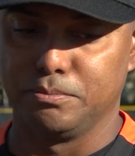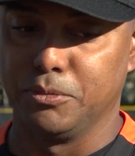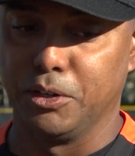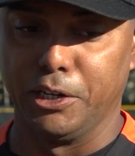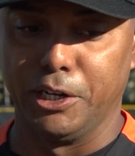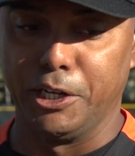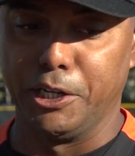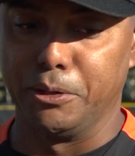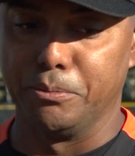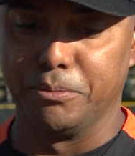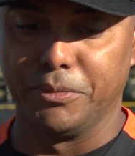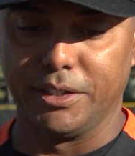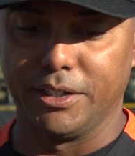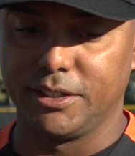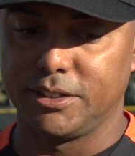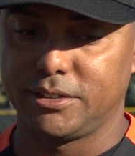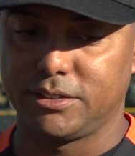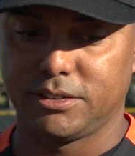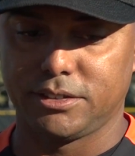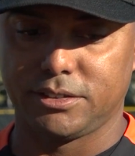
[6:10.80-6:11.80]
Believe me,
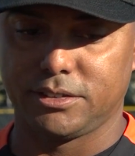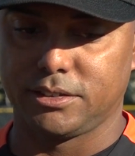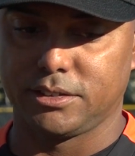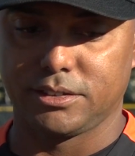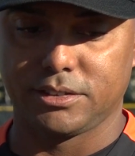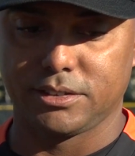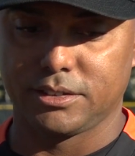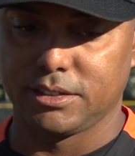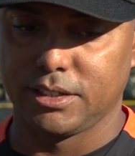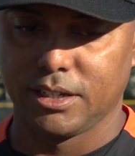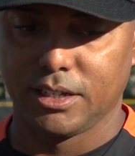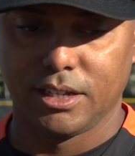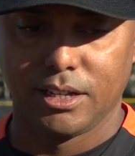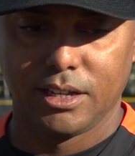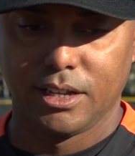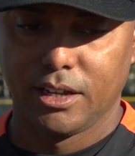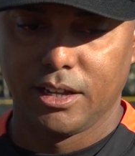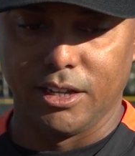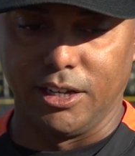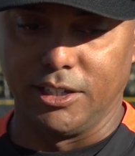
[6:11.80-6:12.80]

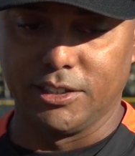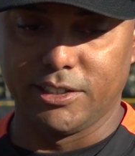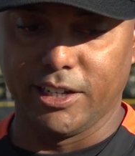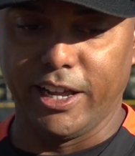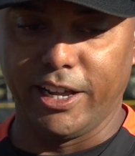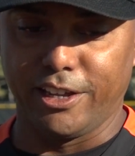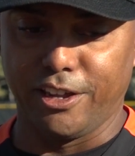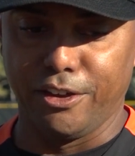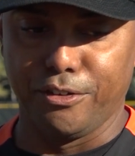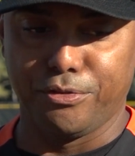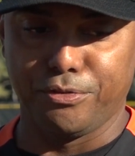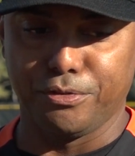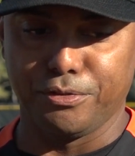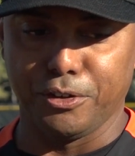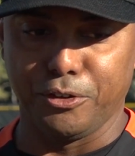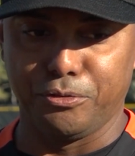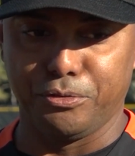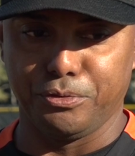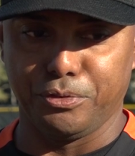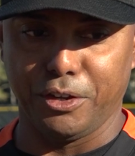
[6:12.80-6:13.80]
it's like
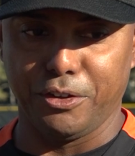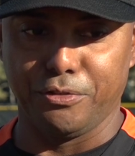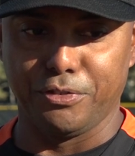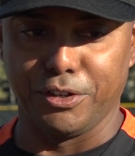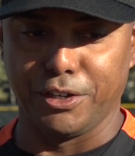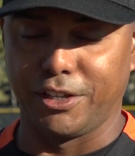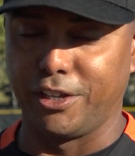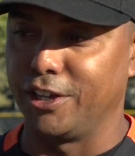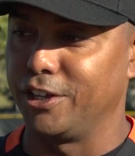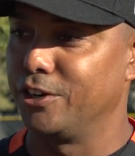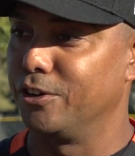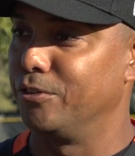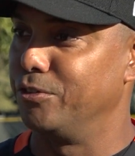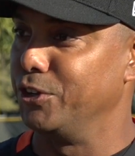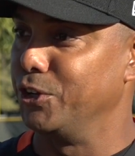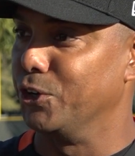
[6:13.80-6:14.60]
if a kid of